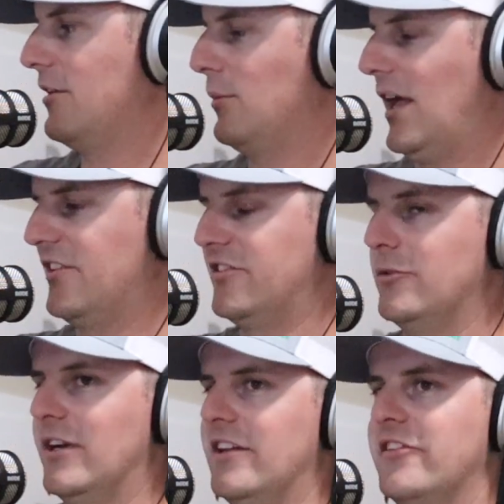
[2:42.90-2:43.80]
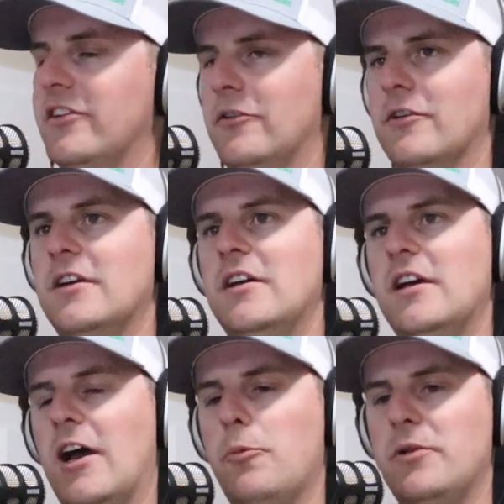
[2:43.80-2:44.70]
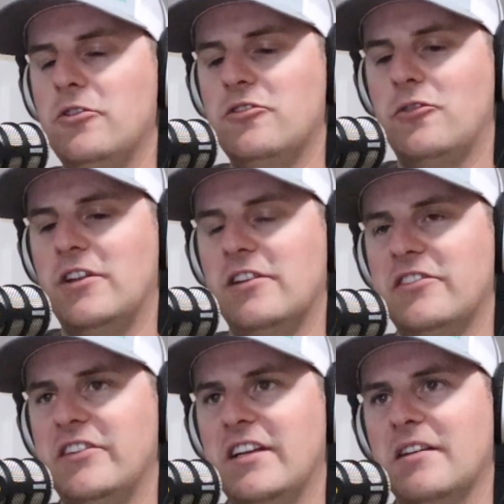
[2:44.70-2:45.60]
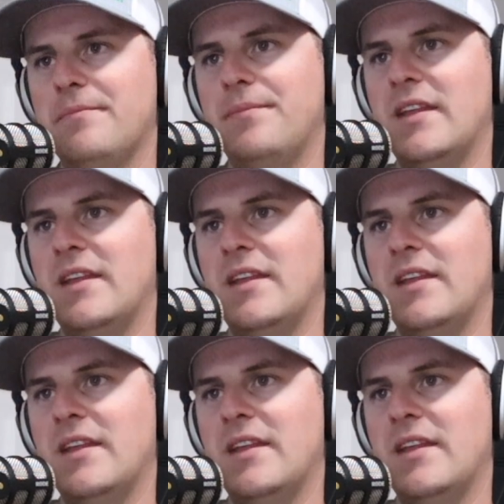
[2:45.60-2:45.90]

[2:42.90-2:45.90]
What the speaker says: a blast doing it. So I hope you're enjoying listening,